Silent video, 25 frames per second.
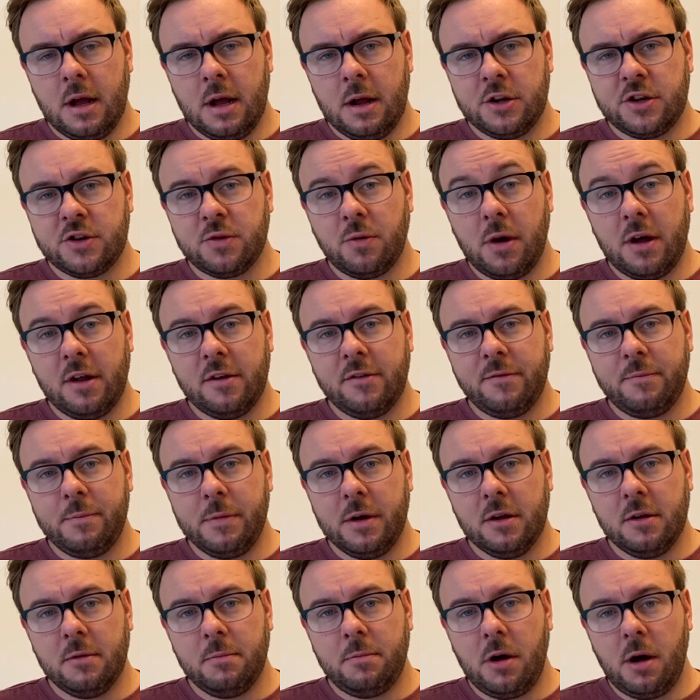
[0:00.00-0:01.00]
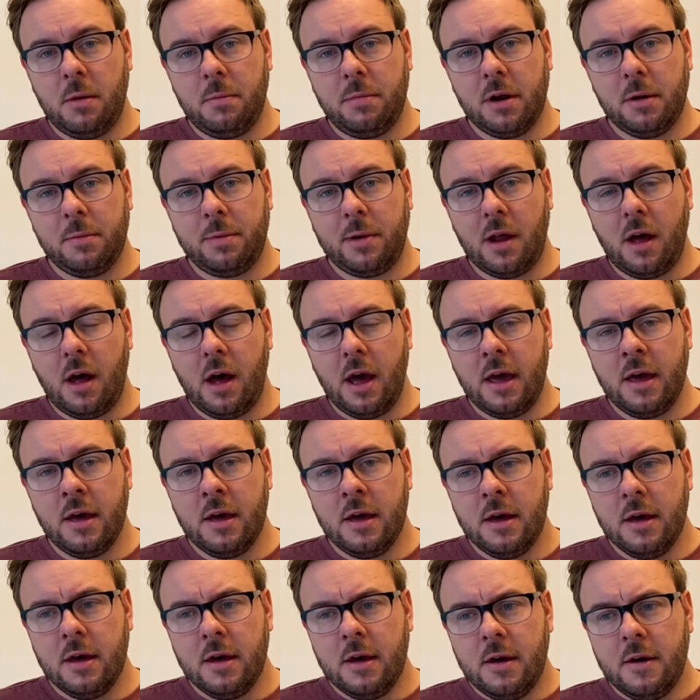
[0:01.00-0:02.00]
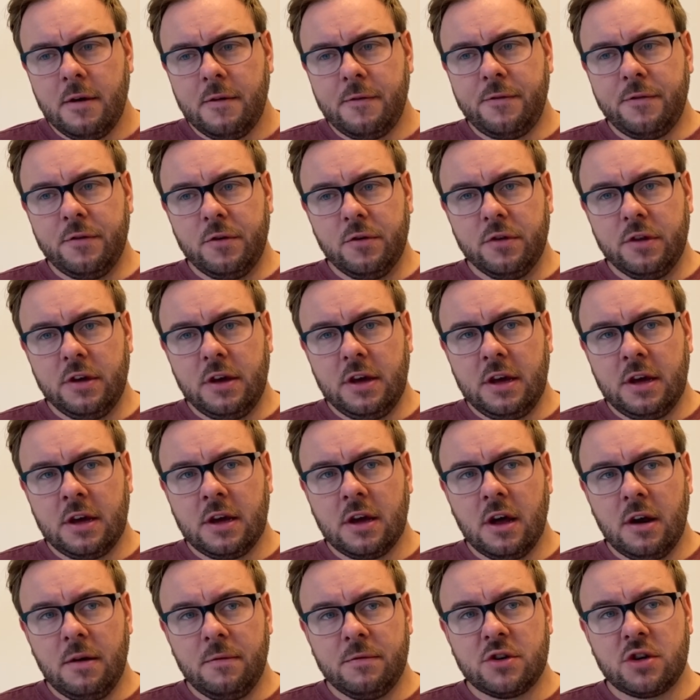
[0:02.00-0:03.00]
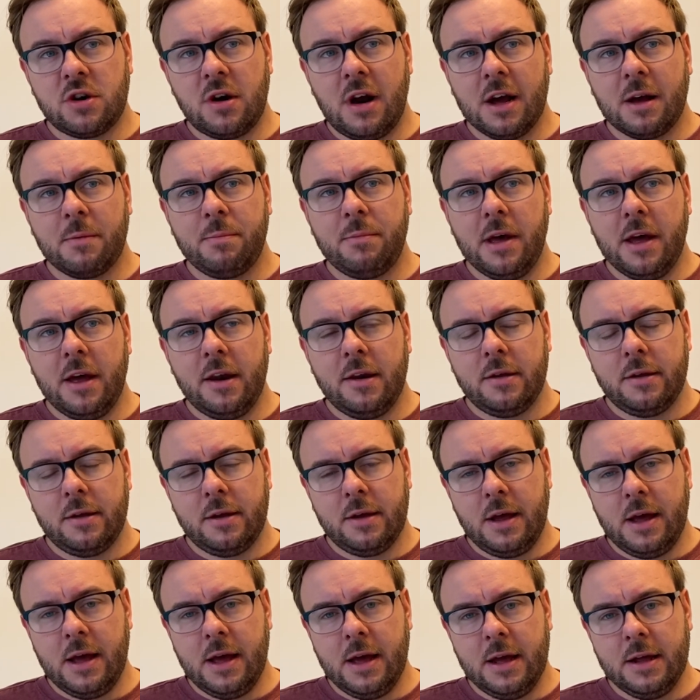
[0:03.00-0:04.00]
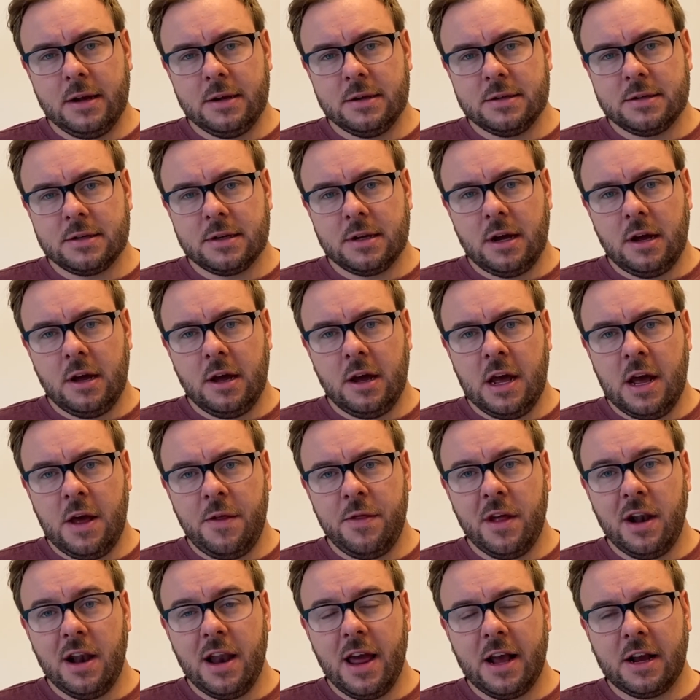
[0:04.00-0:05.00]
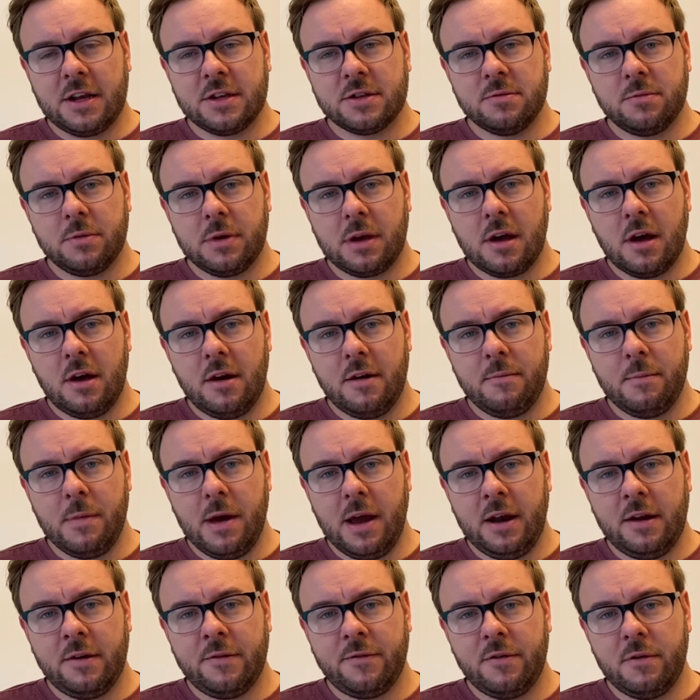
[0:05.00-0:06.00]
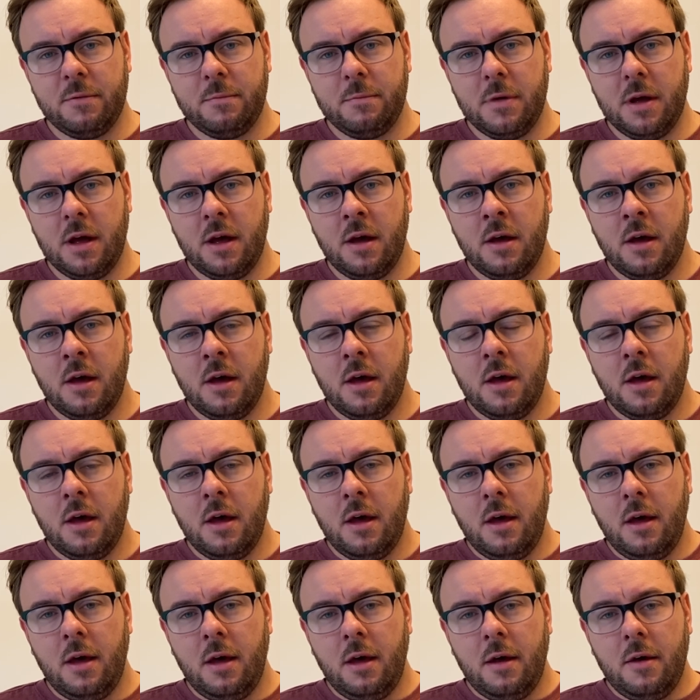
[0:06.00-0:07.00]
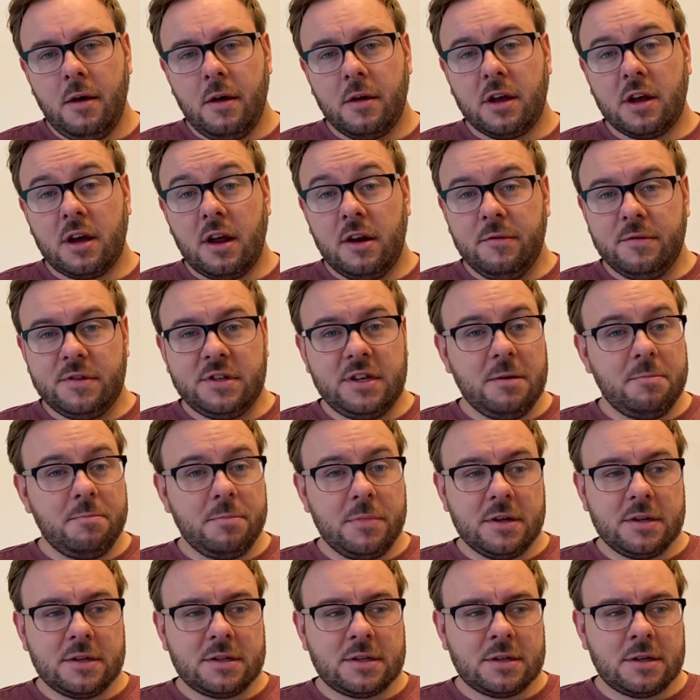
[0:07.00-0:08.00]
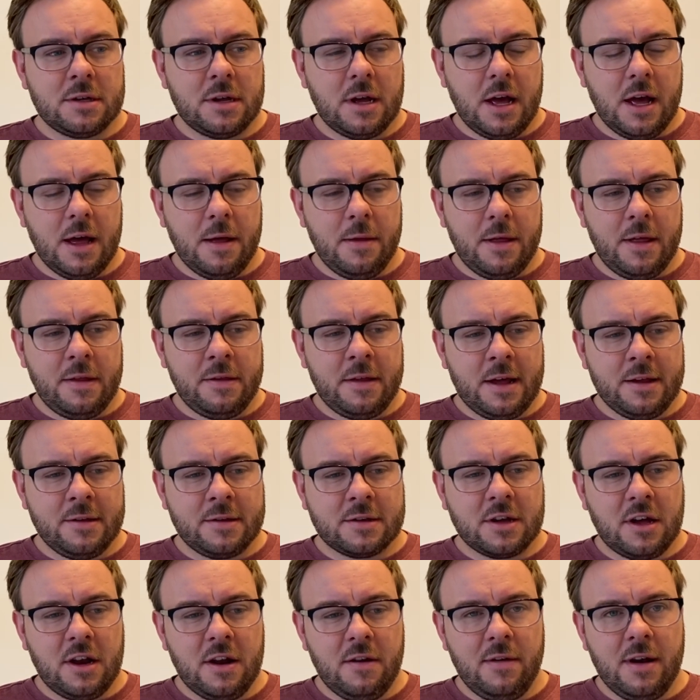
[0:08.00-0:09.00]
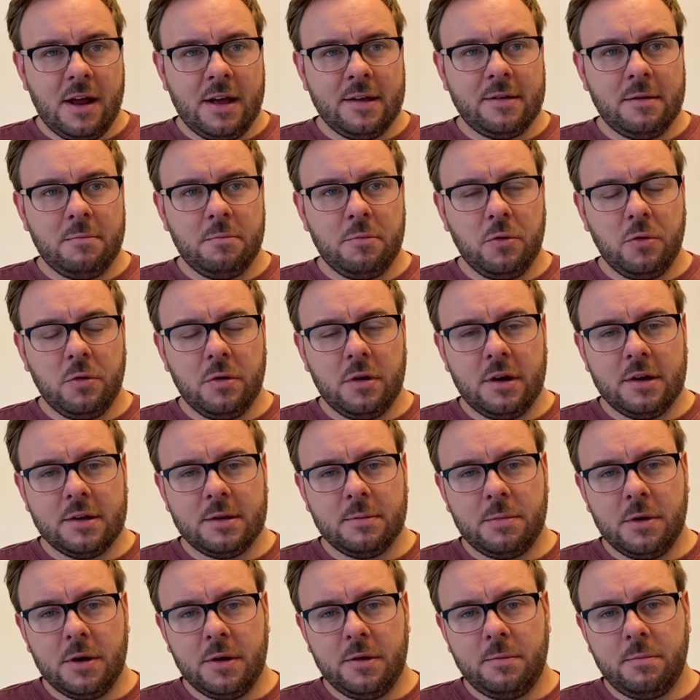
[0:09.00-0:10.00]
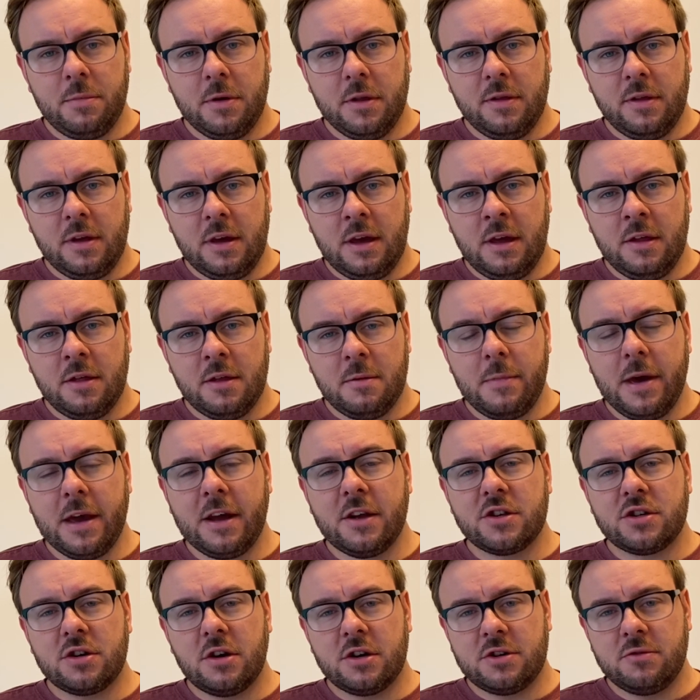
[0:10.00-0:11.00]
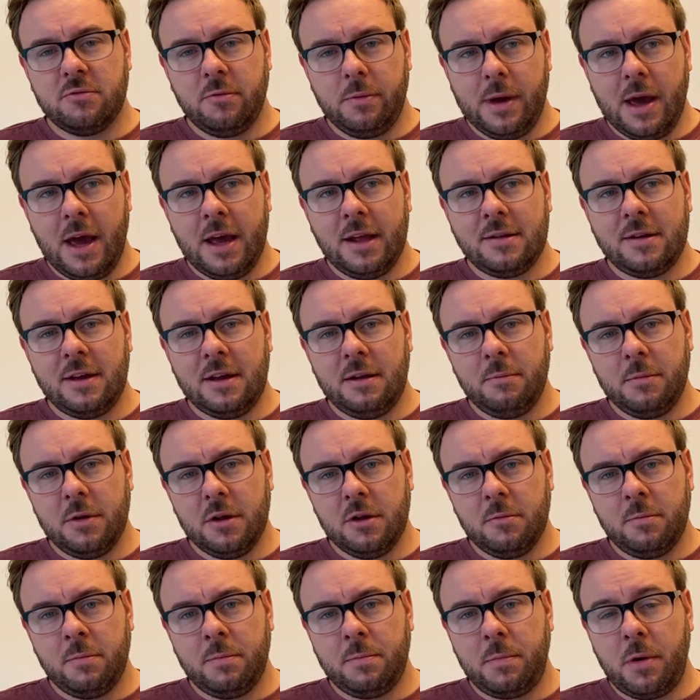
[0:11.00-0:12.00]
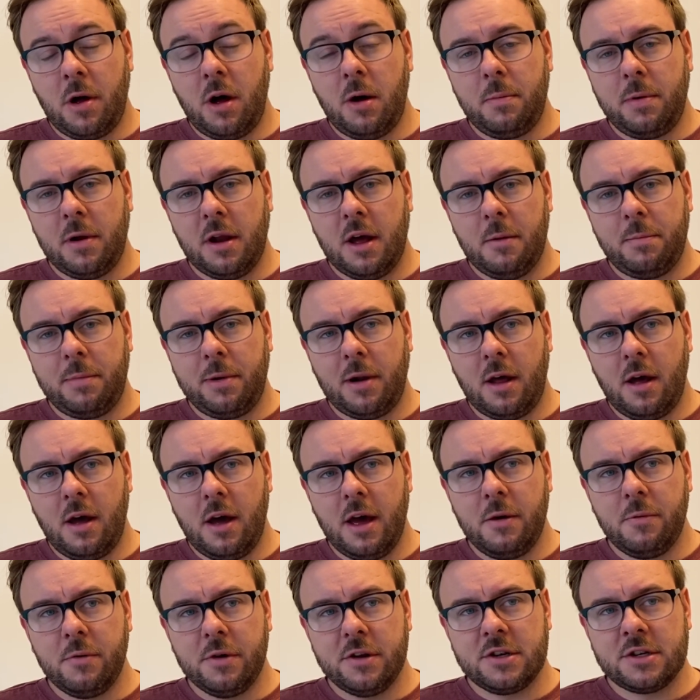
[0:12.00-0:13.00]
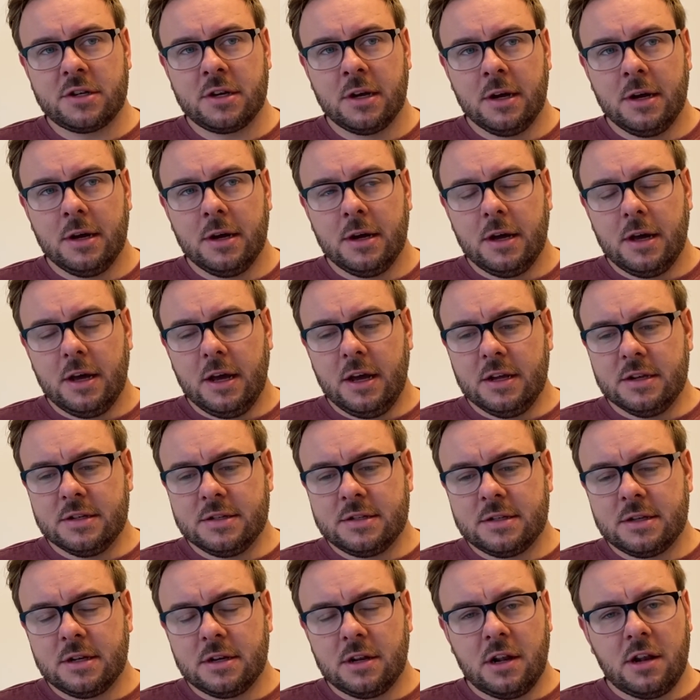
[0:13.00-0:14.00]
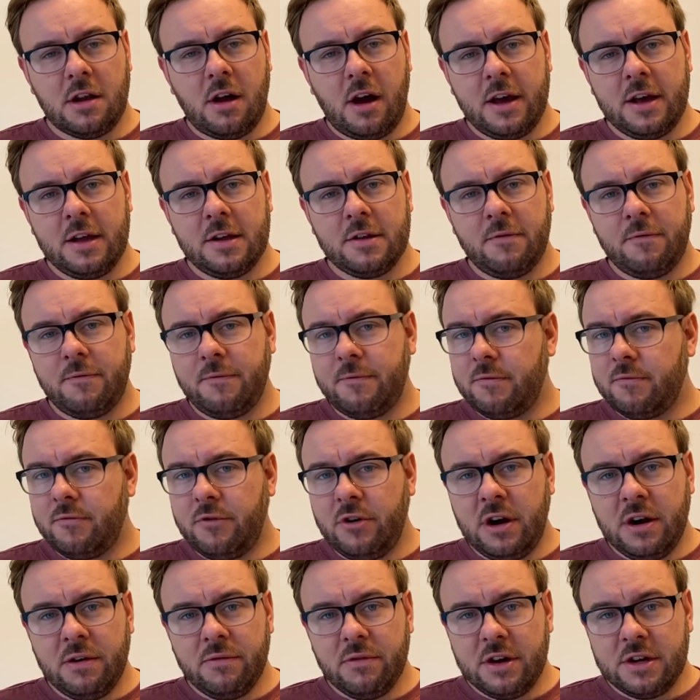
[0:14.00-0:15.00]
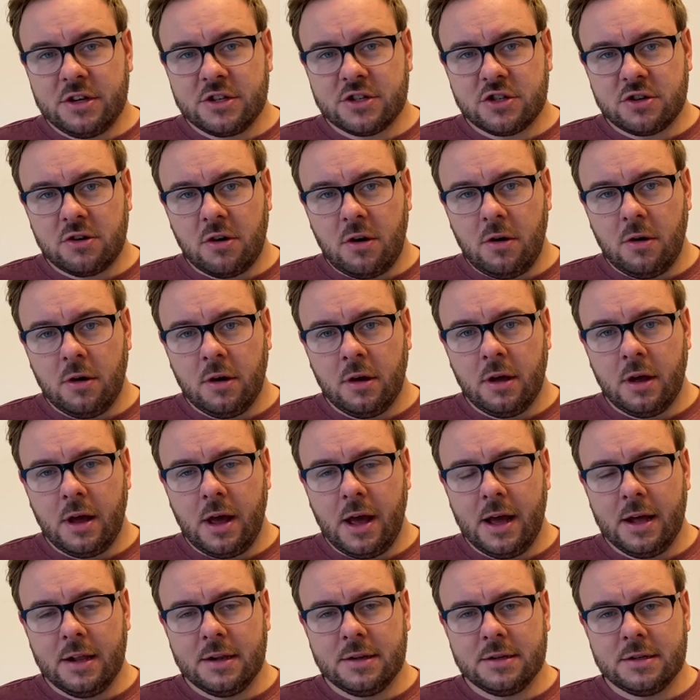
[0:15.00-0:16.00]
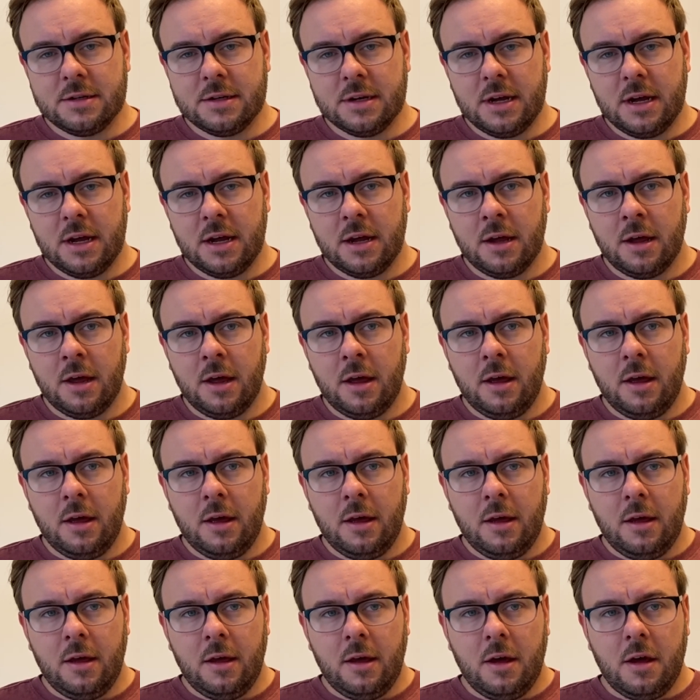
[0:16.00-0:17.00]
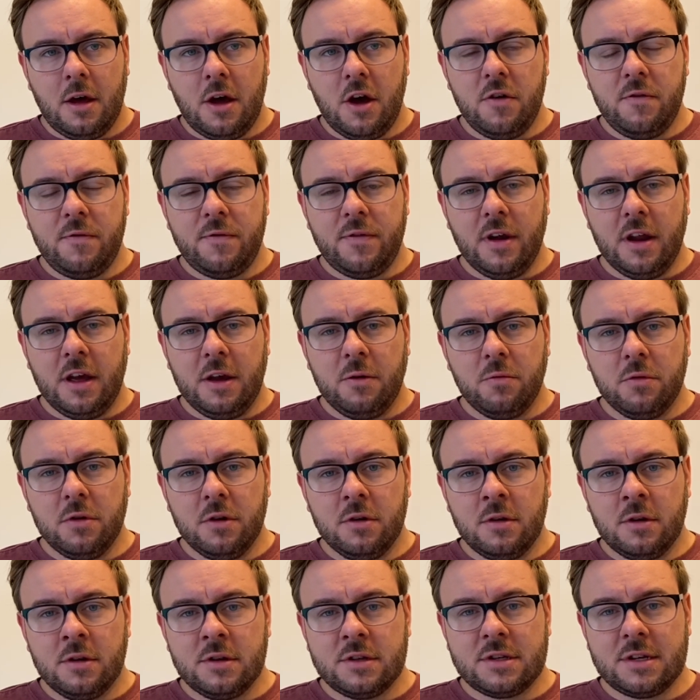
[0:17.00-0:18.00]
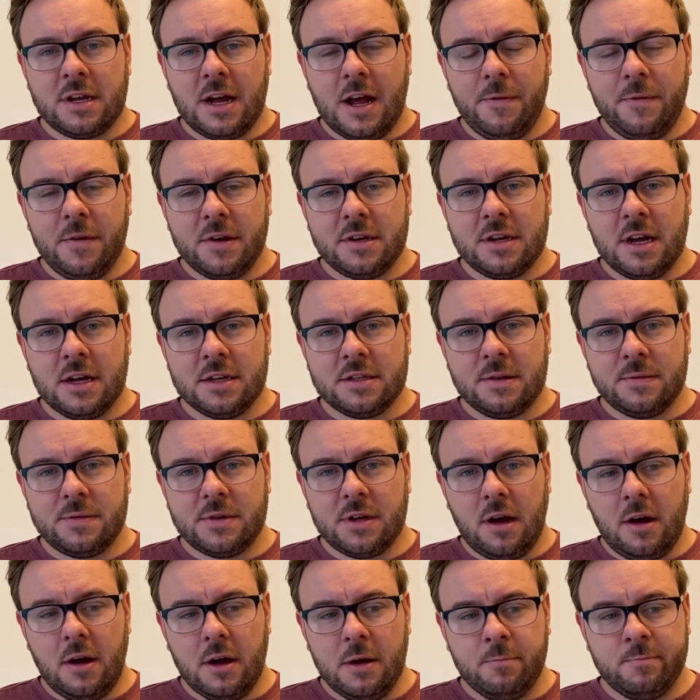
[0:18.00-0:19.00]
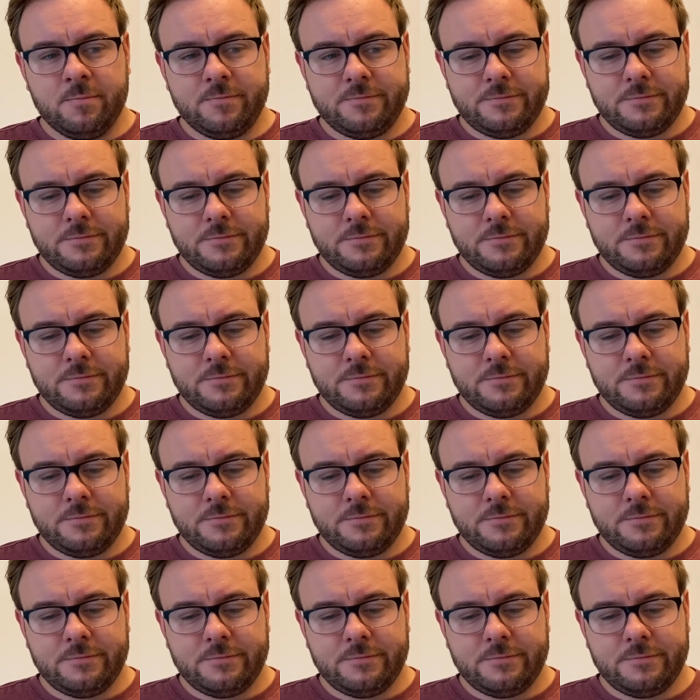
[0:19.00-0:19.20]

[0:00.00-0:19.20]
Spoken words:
12mm poplar ply for the kind of track bed, and the legs will be kind of made from kind of timbers. That's kind of less important, I suppose, but the main construction will be 18mm poplar ply, which is light, really strong, and hopefully will stand the test of time.